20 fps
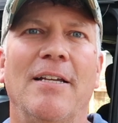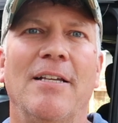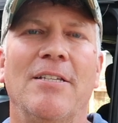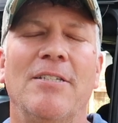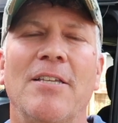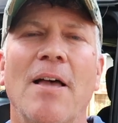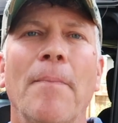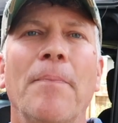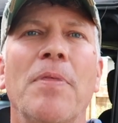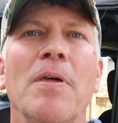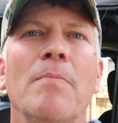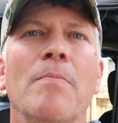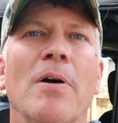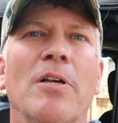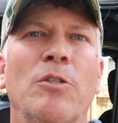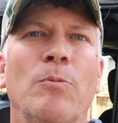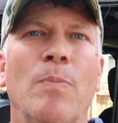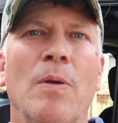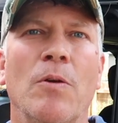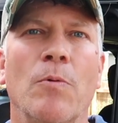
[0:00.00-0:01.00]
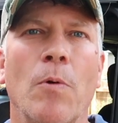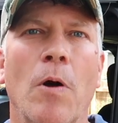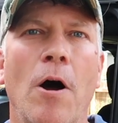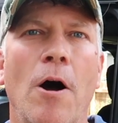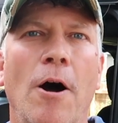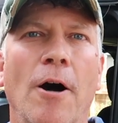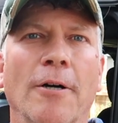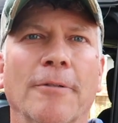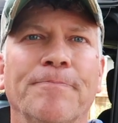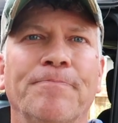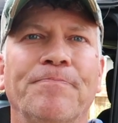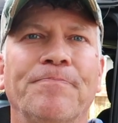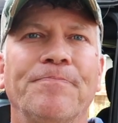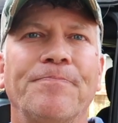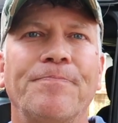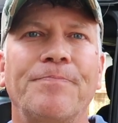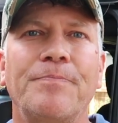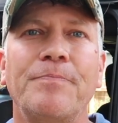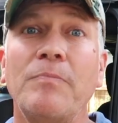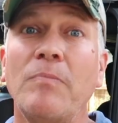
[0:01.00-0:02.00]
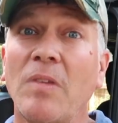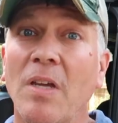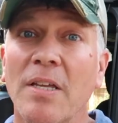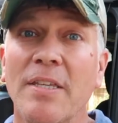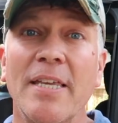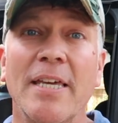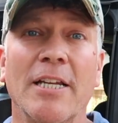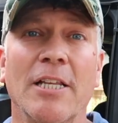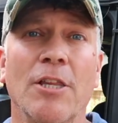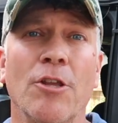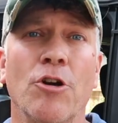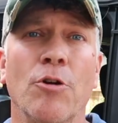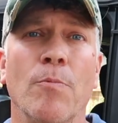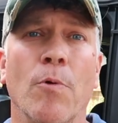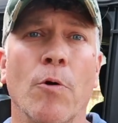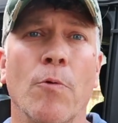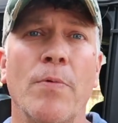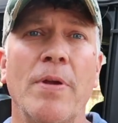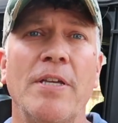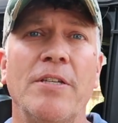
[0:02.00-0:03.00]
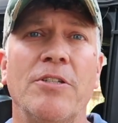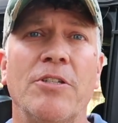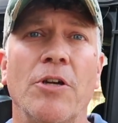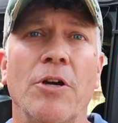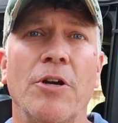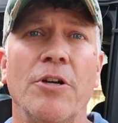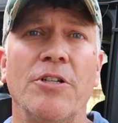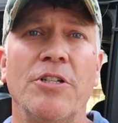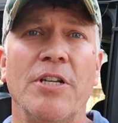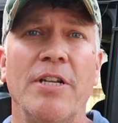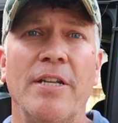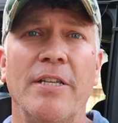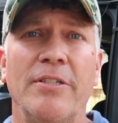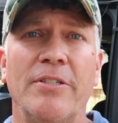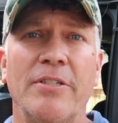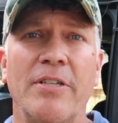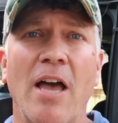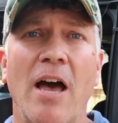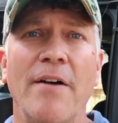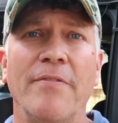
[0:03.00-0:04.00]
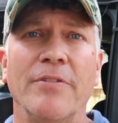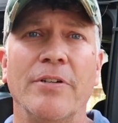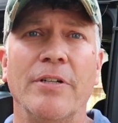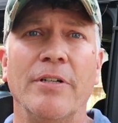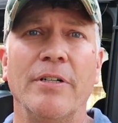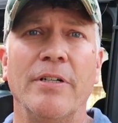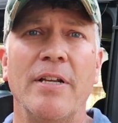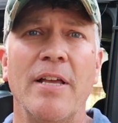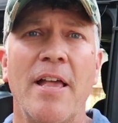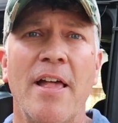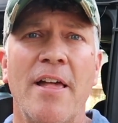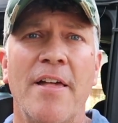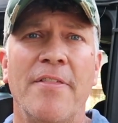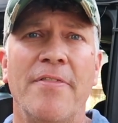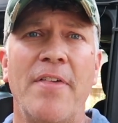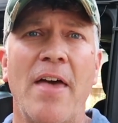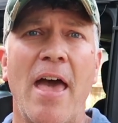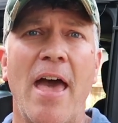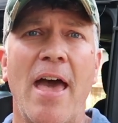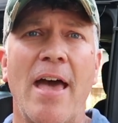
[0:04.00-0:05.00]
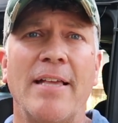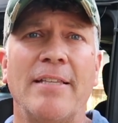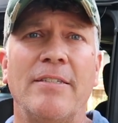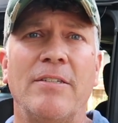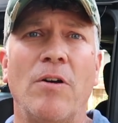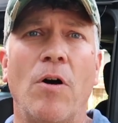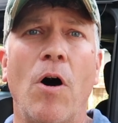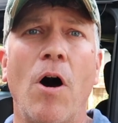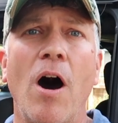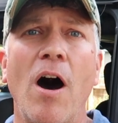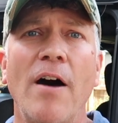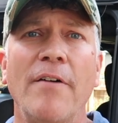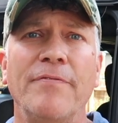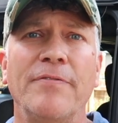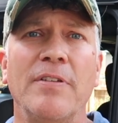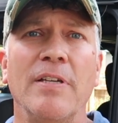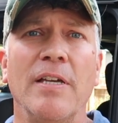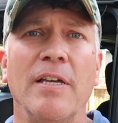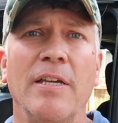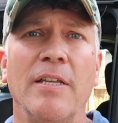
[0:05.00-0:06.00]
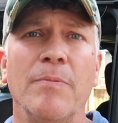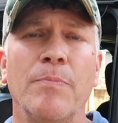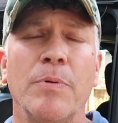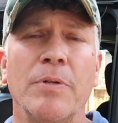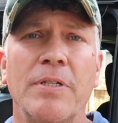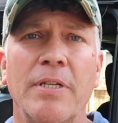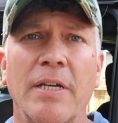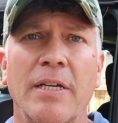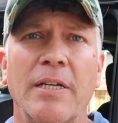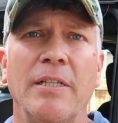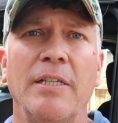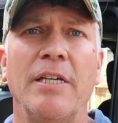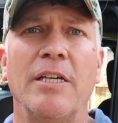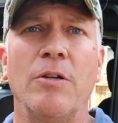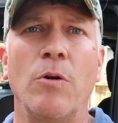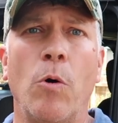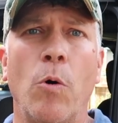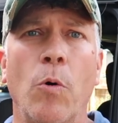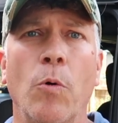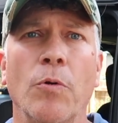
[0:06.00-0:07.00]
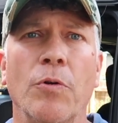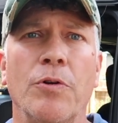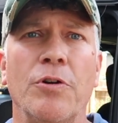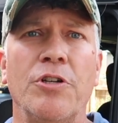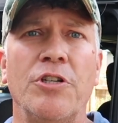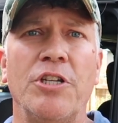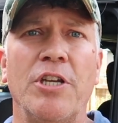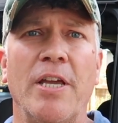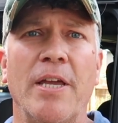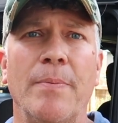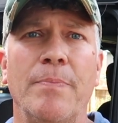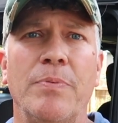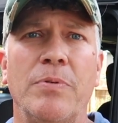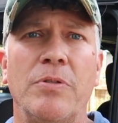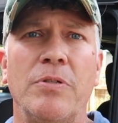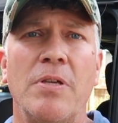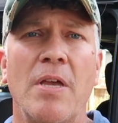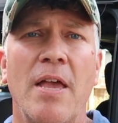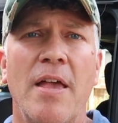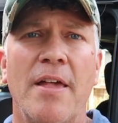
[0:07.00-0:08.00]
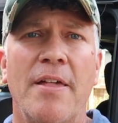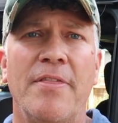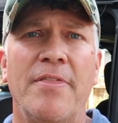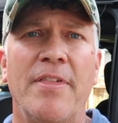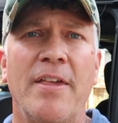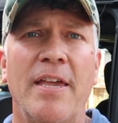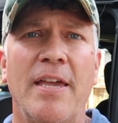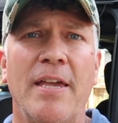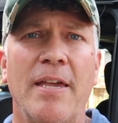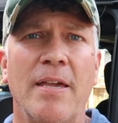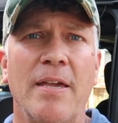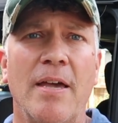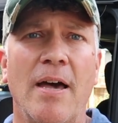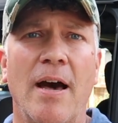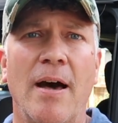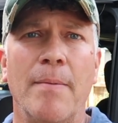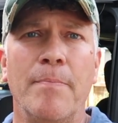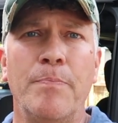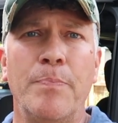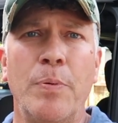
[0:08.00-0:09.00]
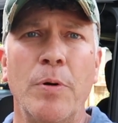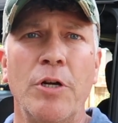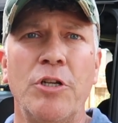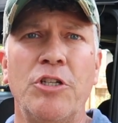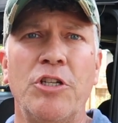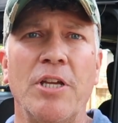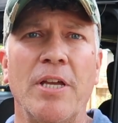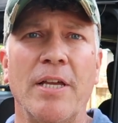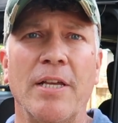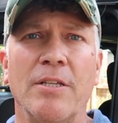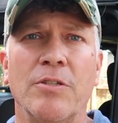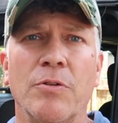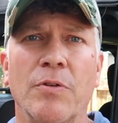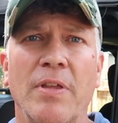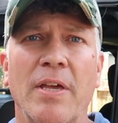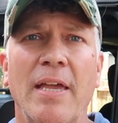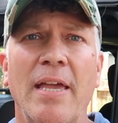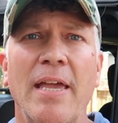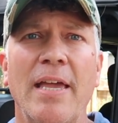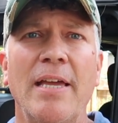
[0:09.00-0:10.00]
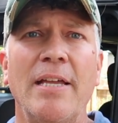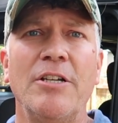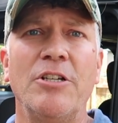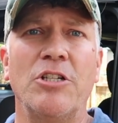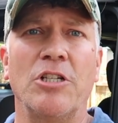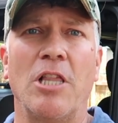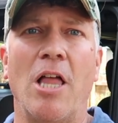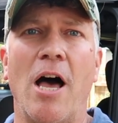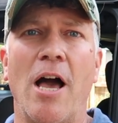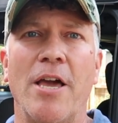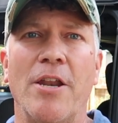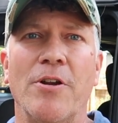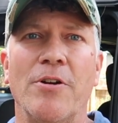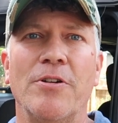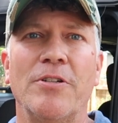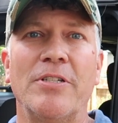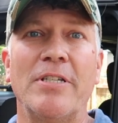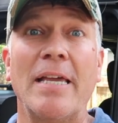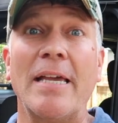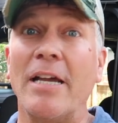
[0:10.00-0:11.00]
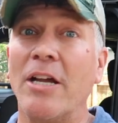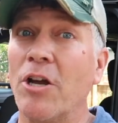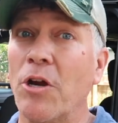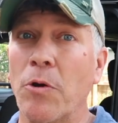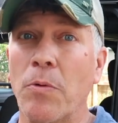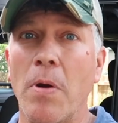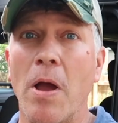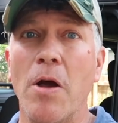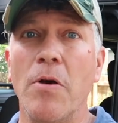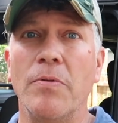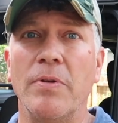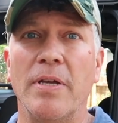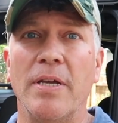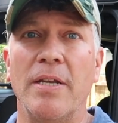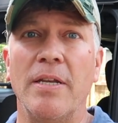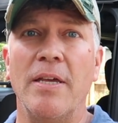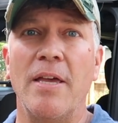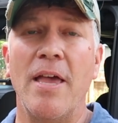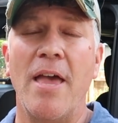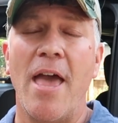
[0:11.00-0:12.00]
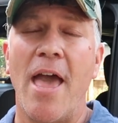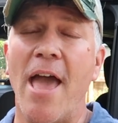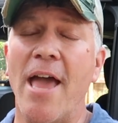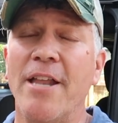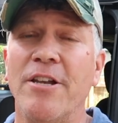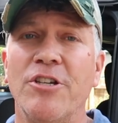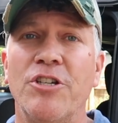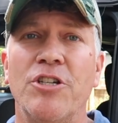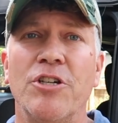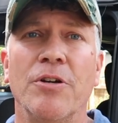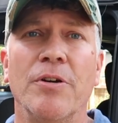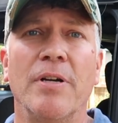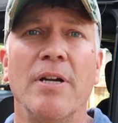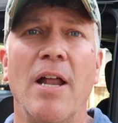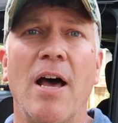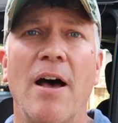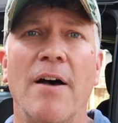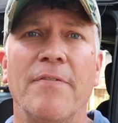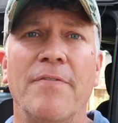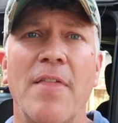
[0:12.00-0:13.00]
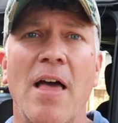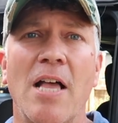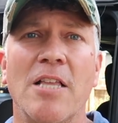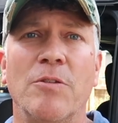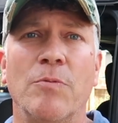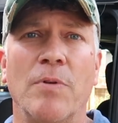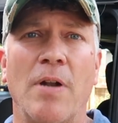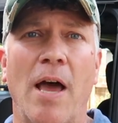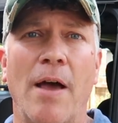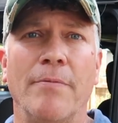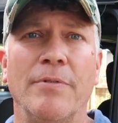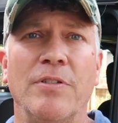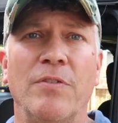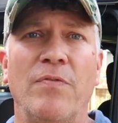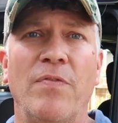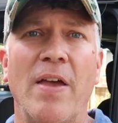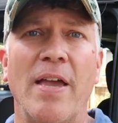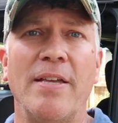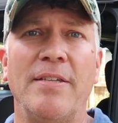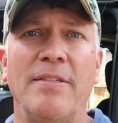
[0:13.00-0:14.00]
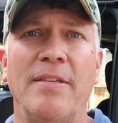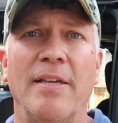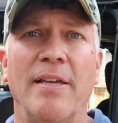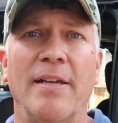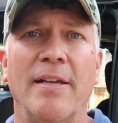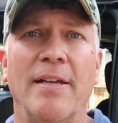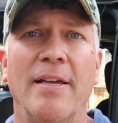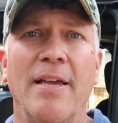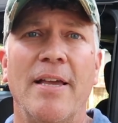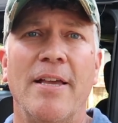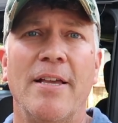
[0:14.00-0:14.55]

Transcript: Something must be wrong. Did a little more research and discovered that often, particularly in older Jeeps, the bushings or the hinge liners get corroded, and sure enough, that's what I was facing.